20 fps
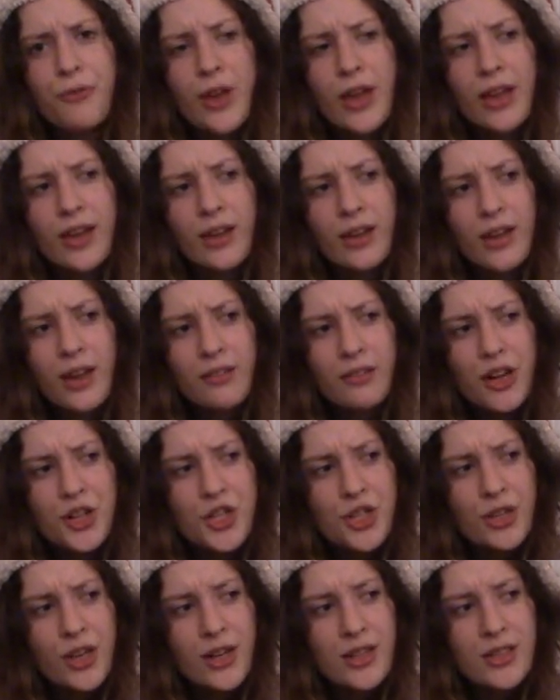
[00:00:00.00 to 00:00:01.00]
fake
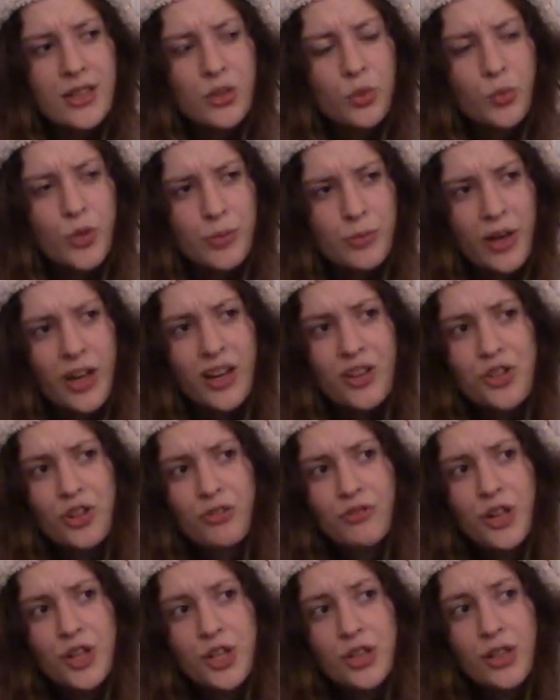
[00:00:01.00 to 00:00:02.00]
Russian accent with my
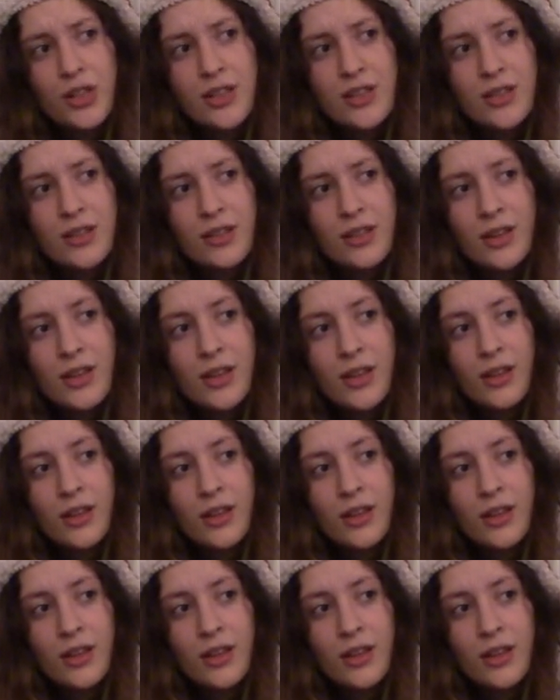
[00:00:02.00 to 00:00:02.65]
actual Russian accent.